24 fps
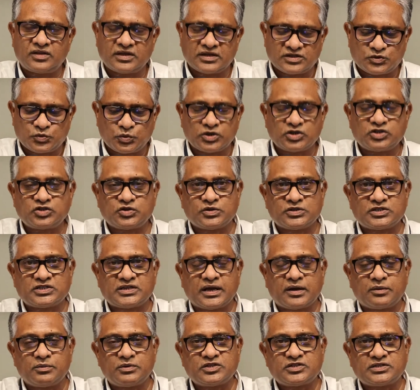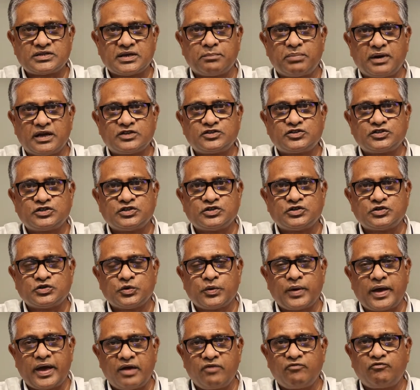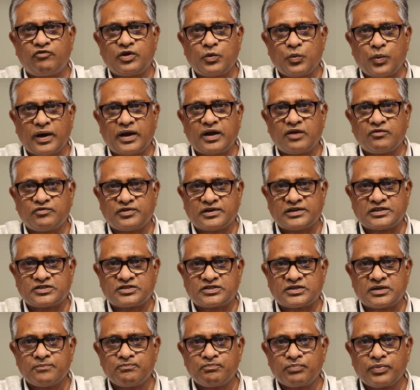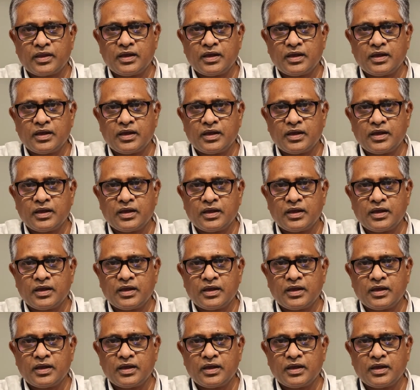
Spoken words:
this virtual service a blessing to every one of us.